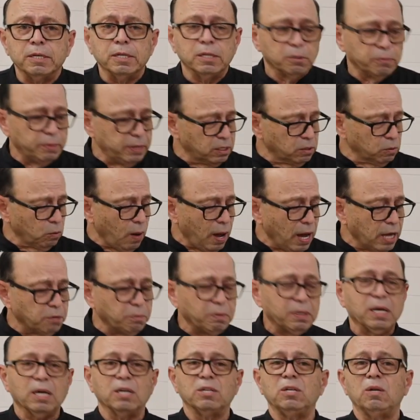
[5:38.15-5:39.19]
And the reason why is
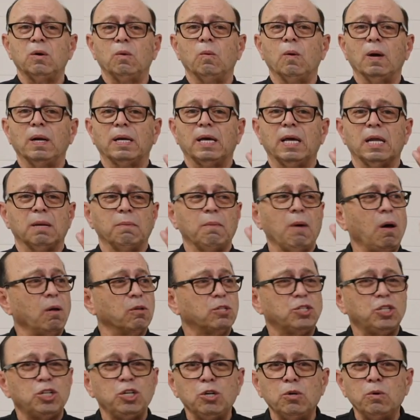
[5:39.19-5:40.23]
because you don't want to get them all
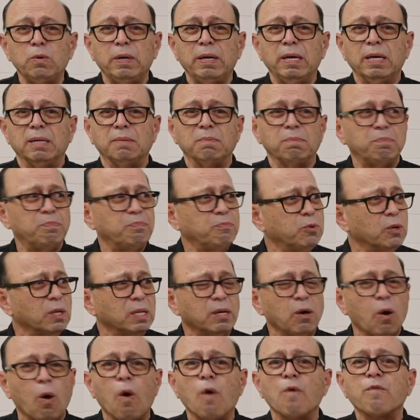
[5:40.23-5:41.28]
chewy and
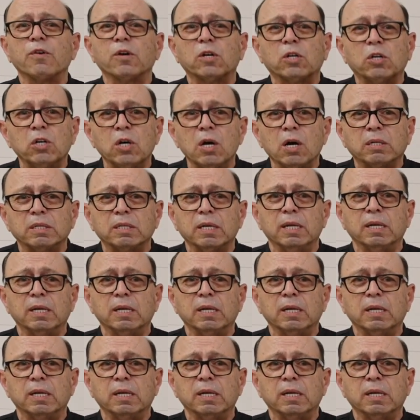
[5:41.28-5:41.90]
really overcooked.